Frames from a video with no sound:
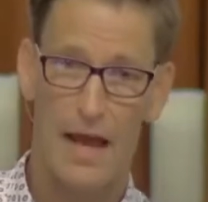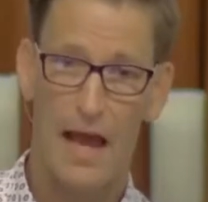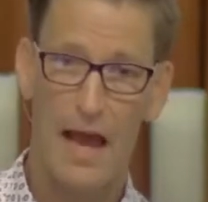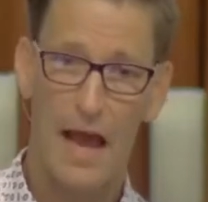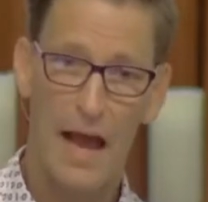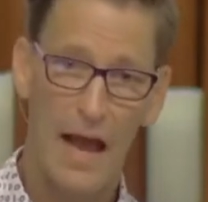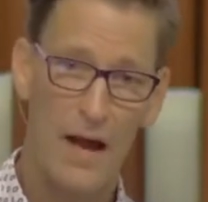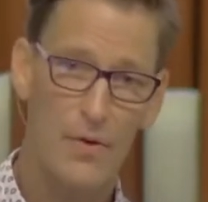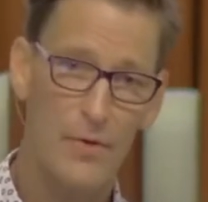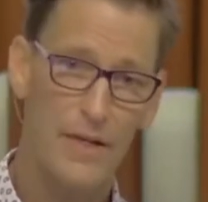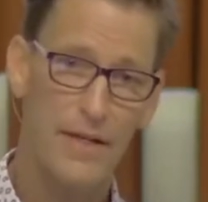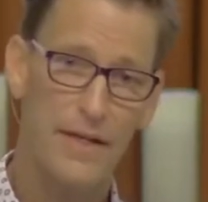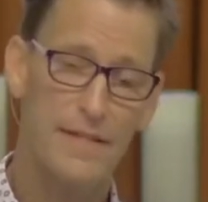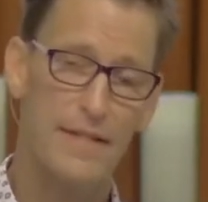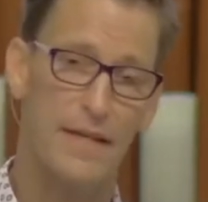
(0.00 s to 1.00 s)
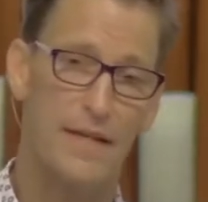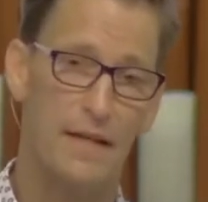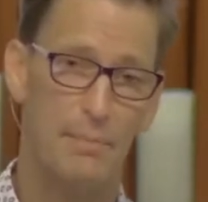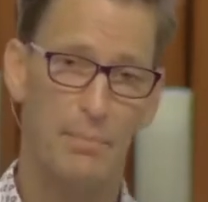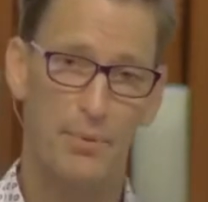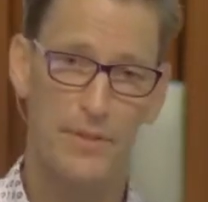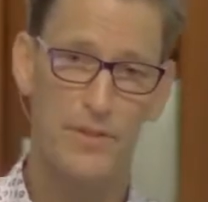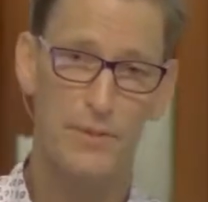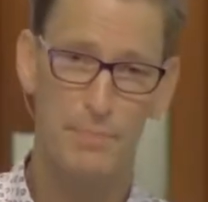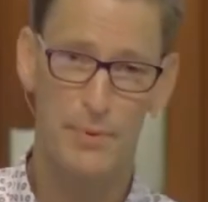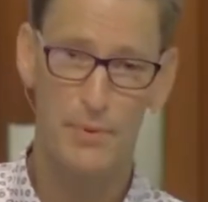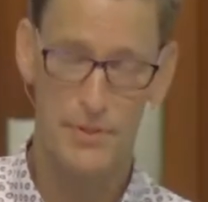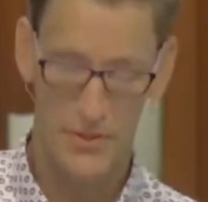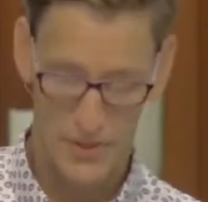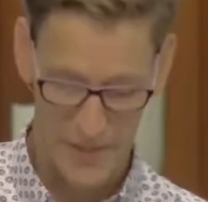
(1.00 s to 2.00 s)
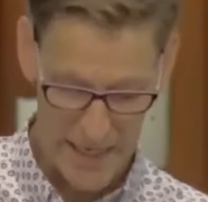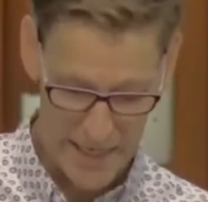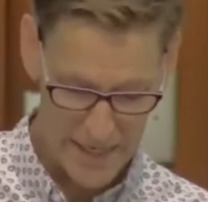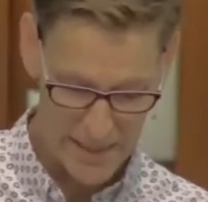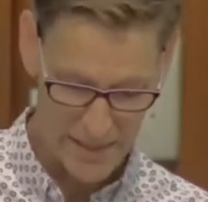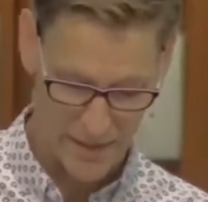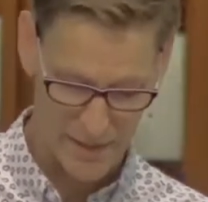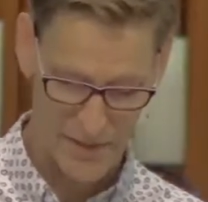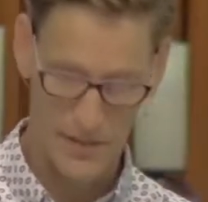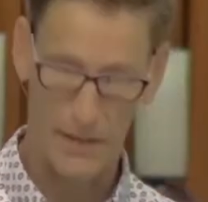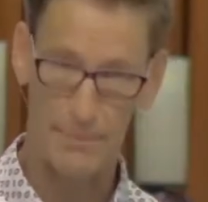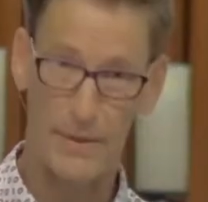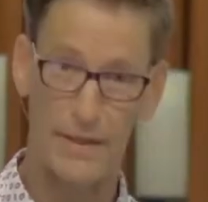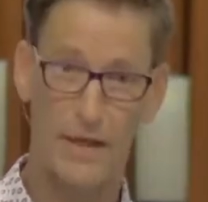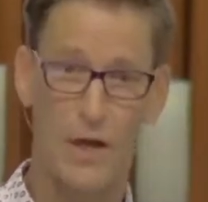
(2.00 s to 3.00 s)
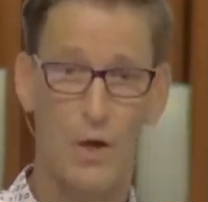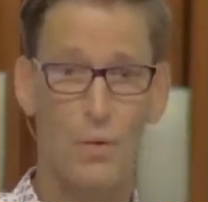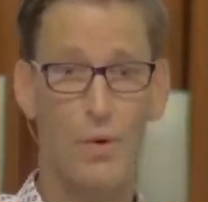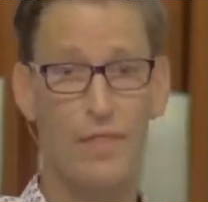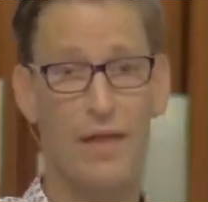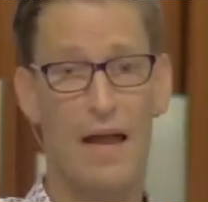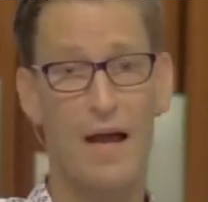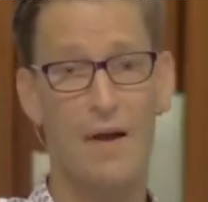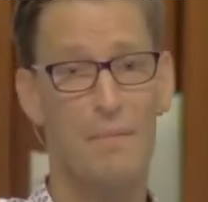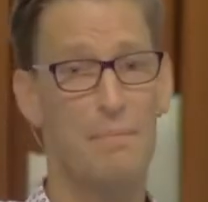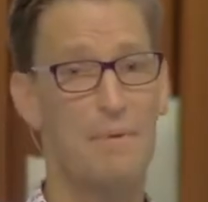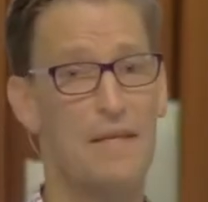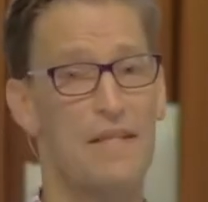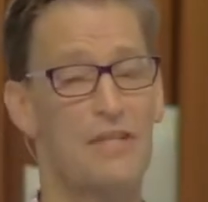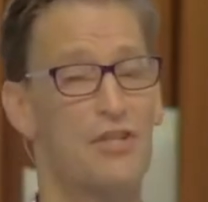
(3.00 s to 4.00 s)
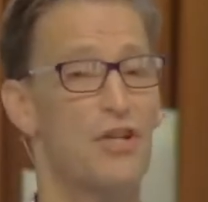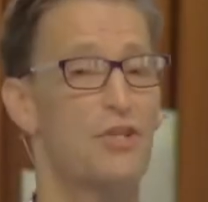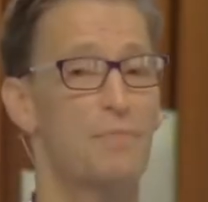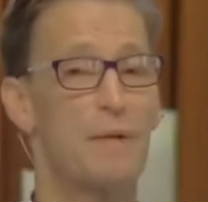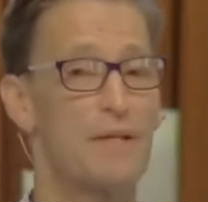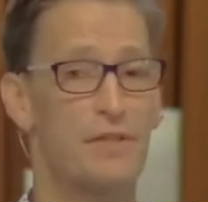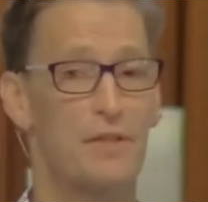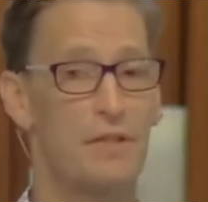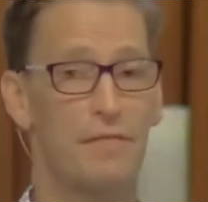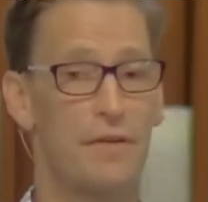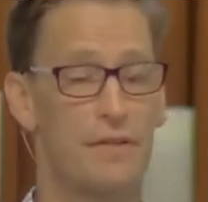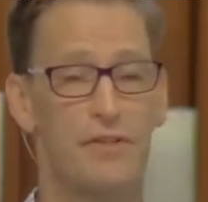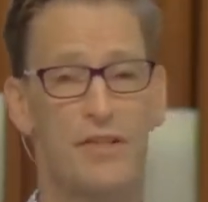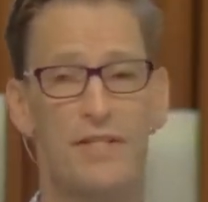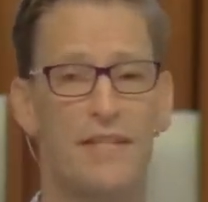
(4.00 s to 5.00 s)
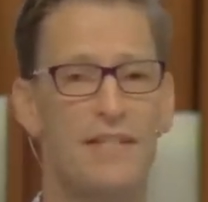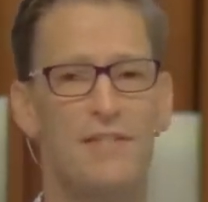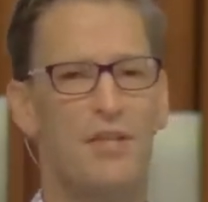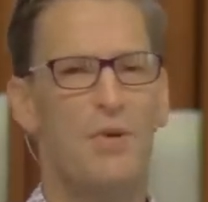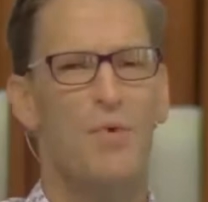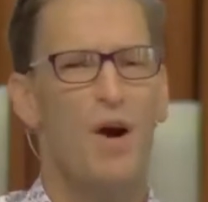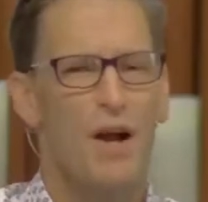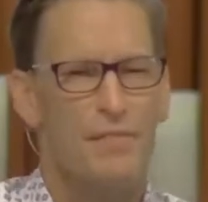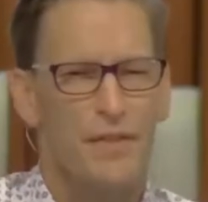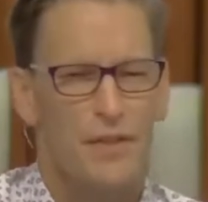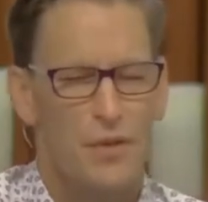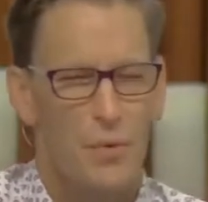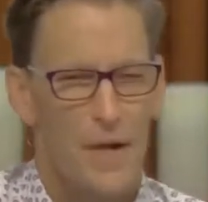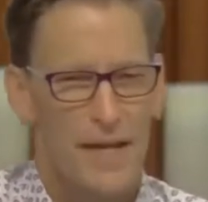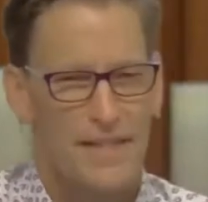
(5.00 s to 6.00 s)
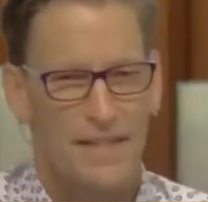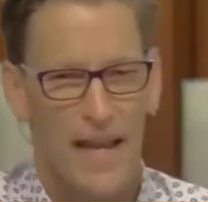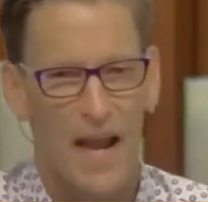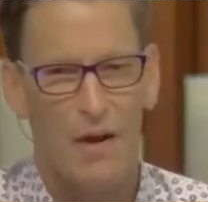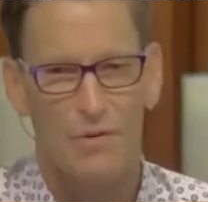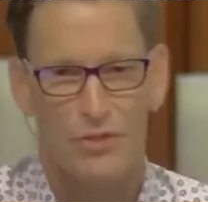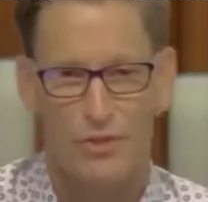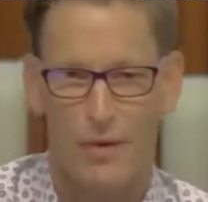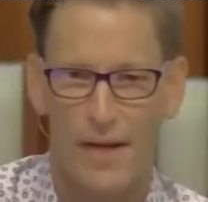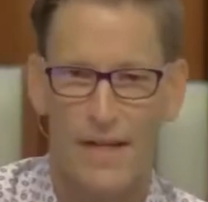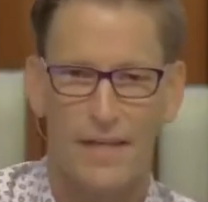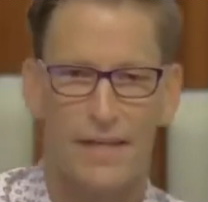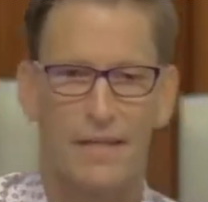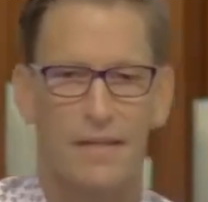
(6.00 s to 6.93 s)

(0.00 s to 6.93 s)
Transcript: How can I take a principled stand on something without being judgmental of others? Because that's so often the way it's couched, right?